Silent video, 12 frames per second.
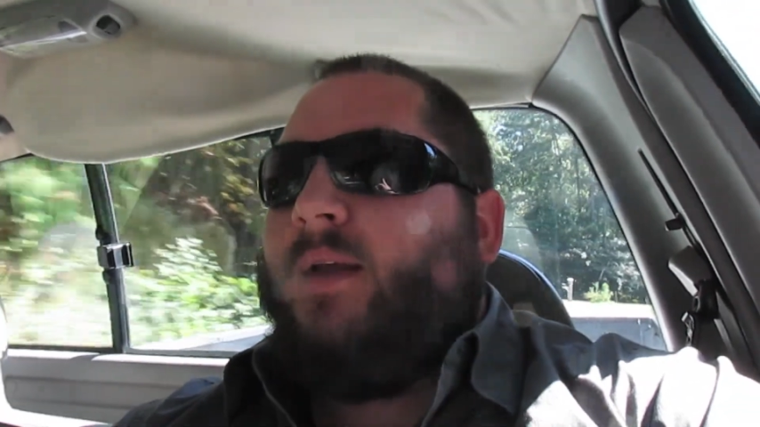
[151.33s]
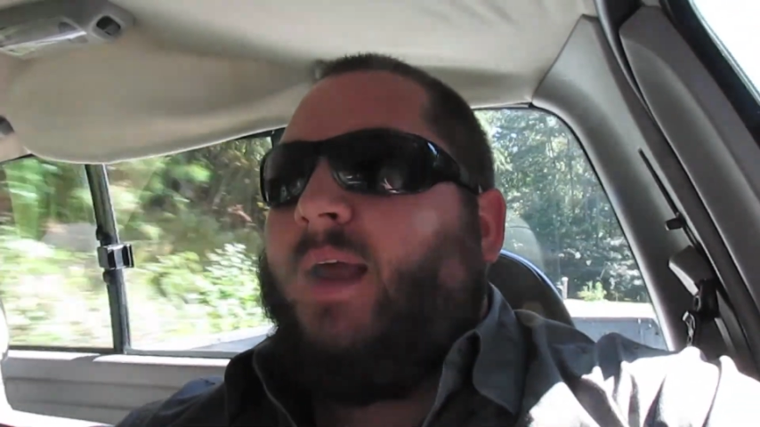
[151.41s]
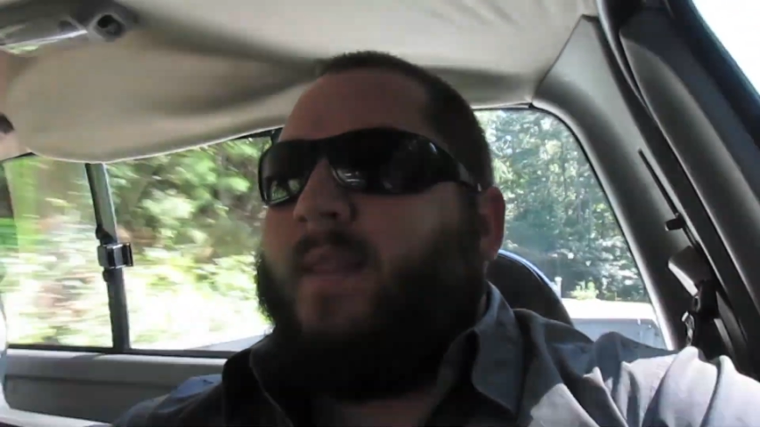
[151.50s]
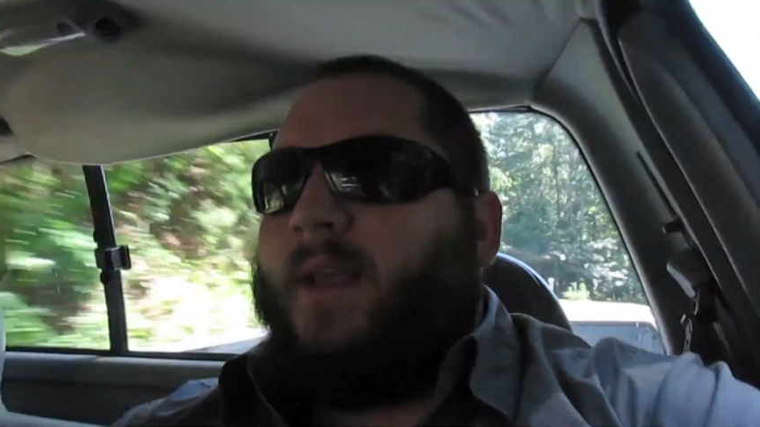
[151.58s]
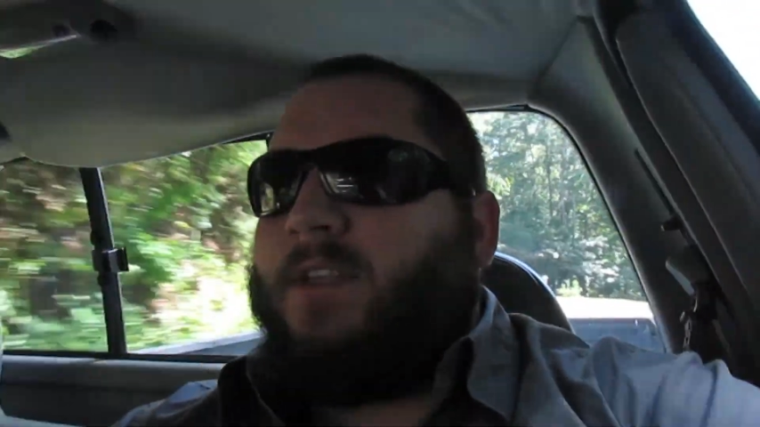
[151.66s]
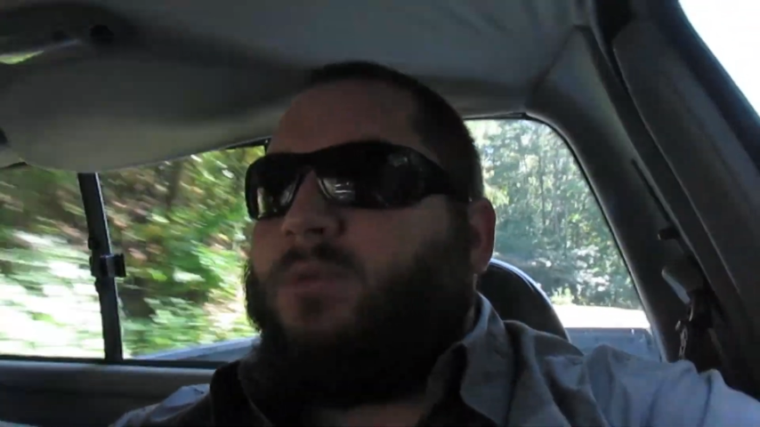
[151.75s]

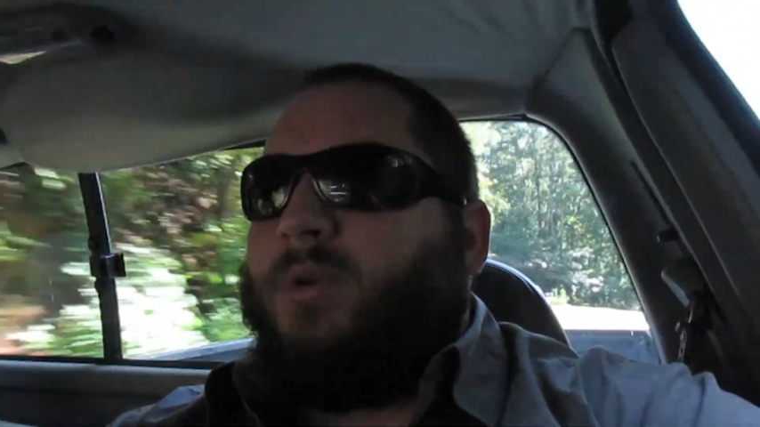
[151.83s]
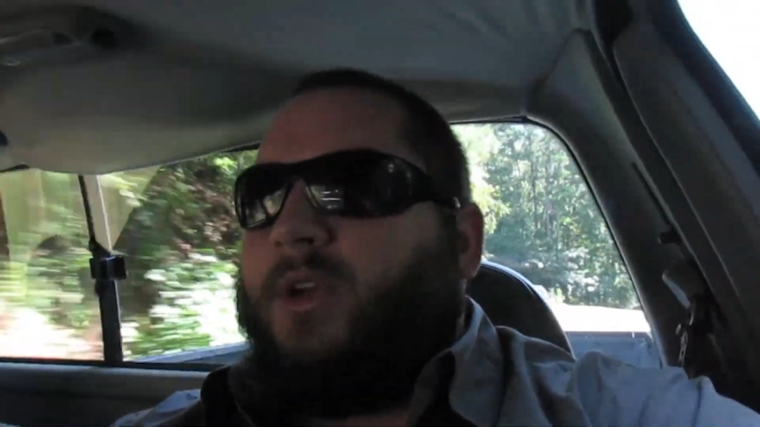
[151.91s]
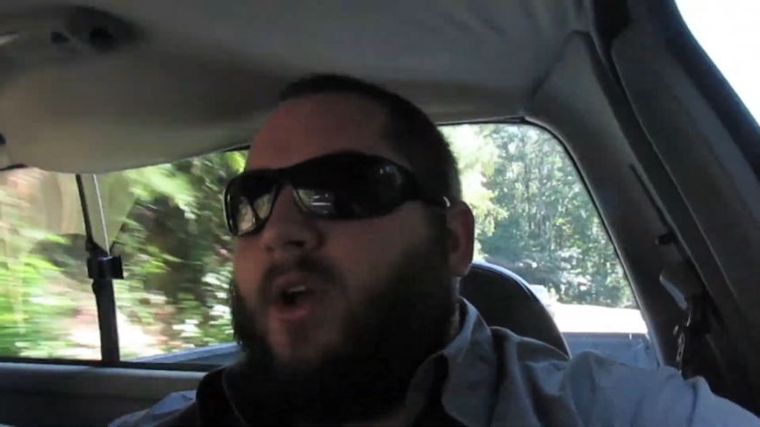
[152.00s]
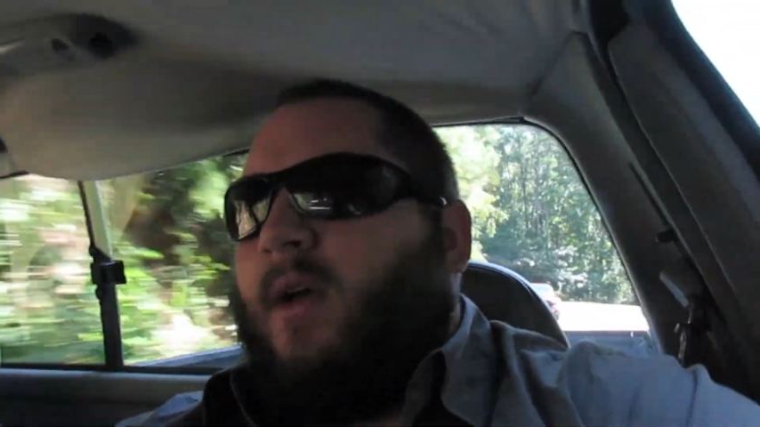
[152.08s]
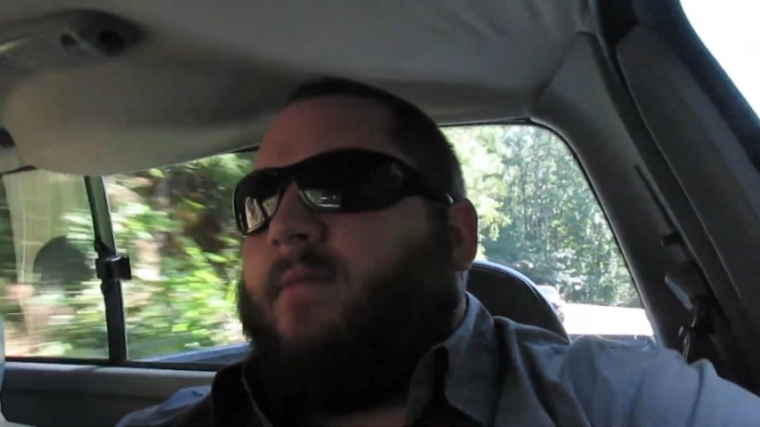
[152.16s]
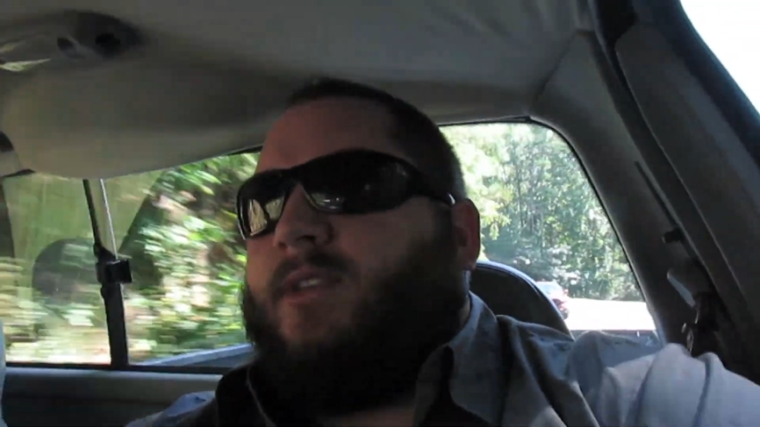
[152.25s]
And that's what
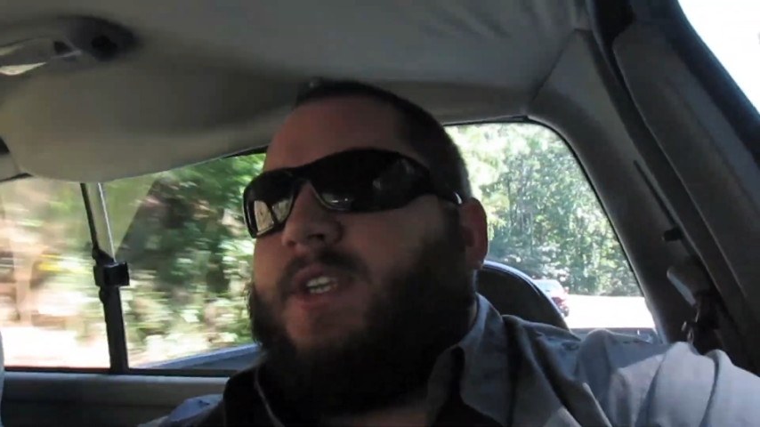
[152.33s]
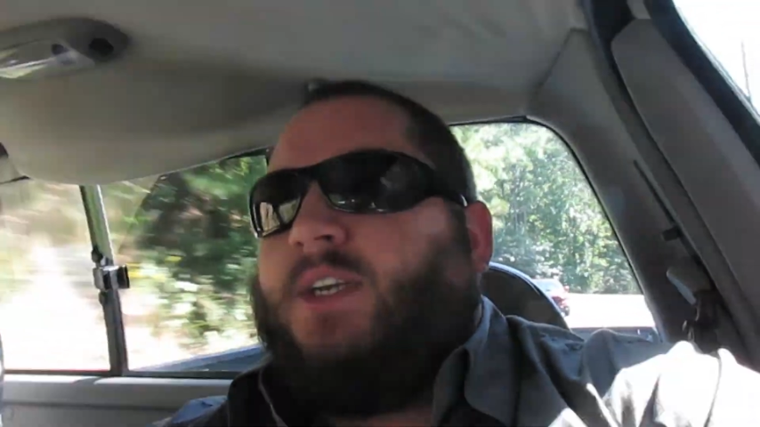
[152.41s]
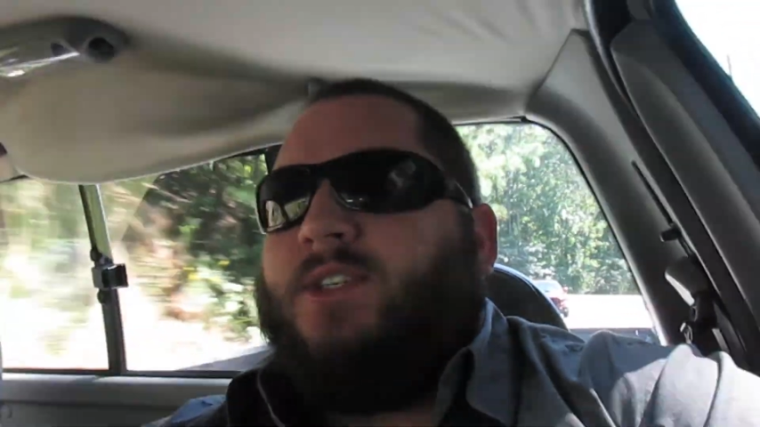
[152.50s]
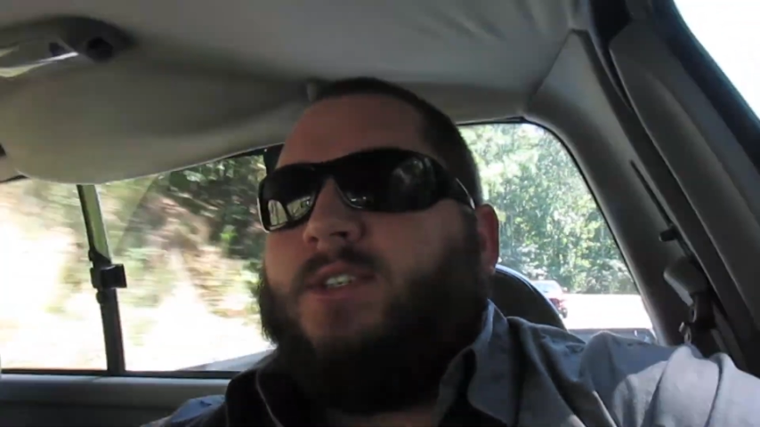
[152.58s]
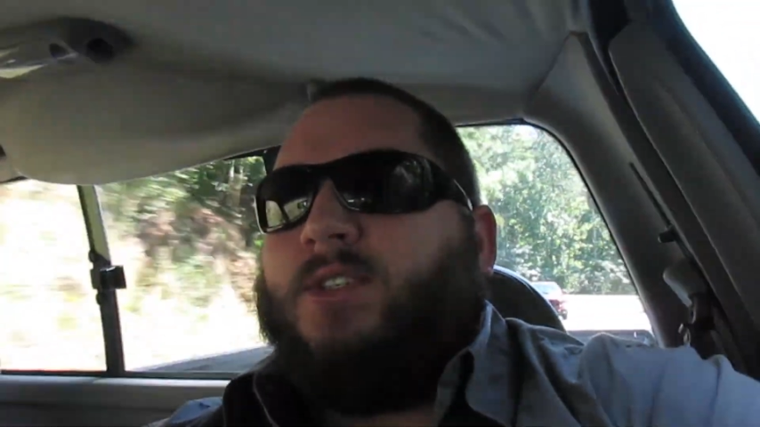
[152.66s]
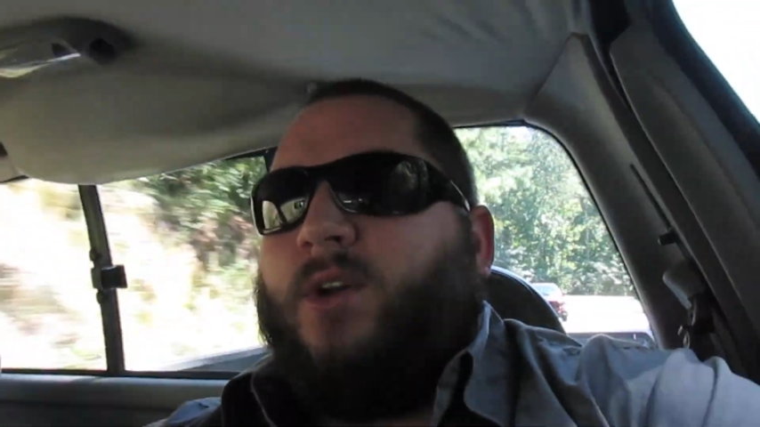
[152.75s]

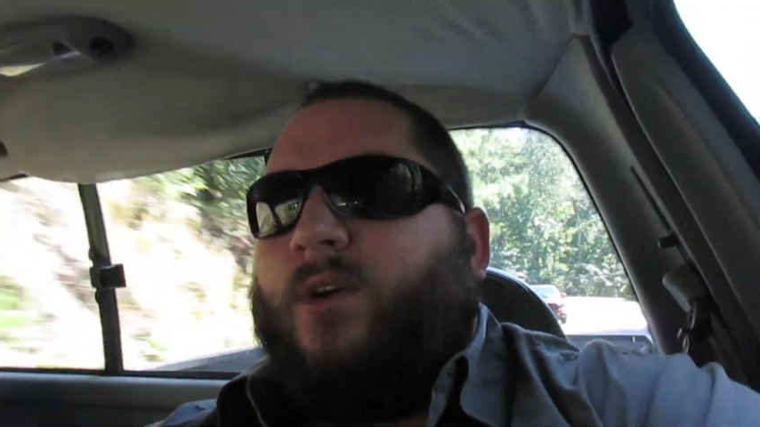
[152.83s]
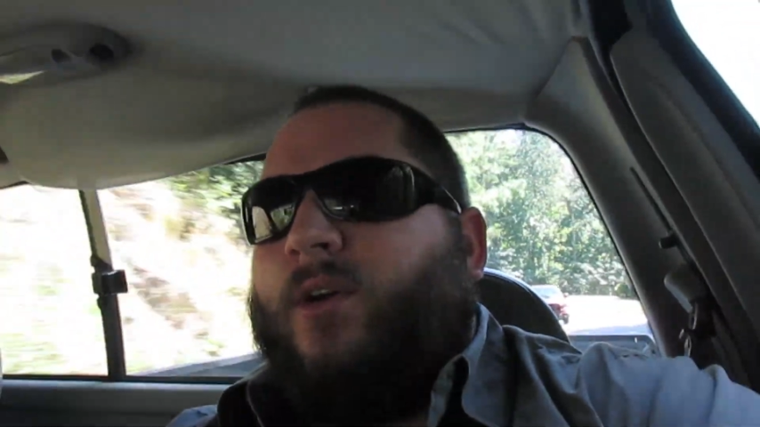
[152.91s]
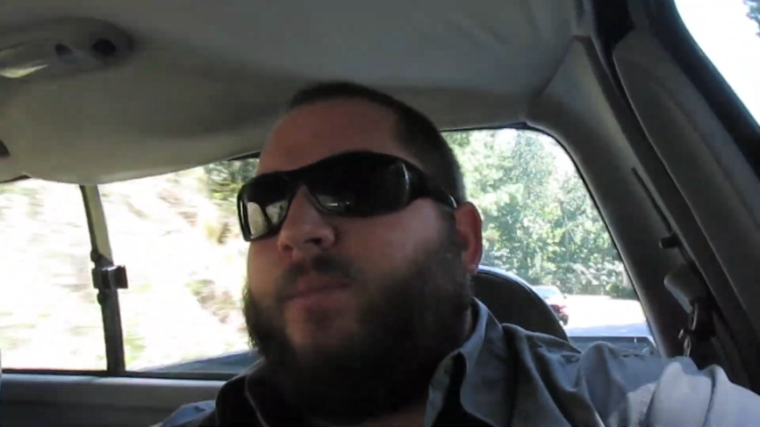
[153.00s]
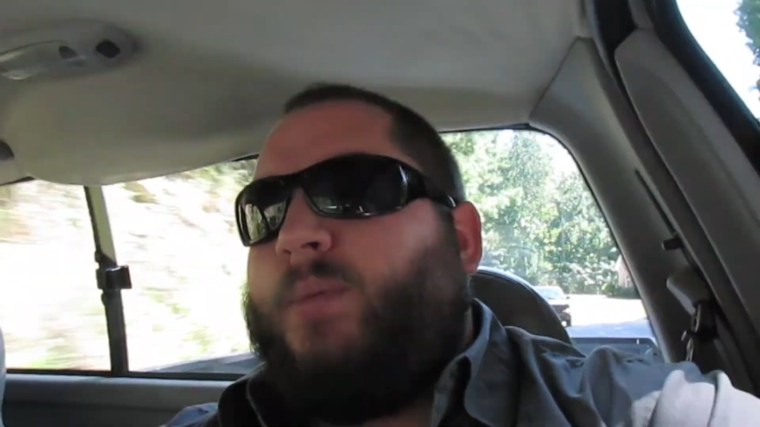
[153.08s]
conversations are.